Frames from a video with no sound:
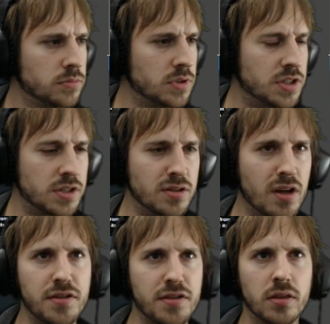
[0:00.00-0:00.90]
This is
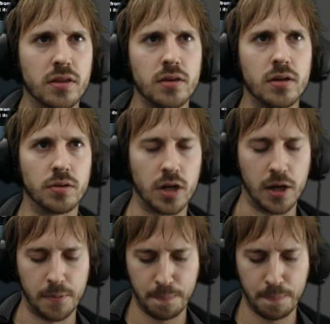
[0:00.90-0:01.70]
nothing. Okay.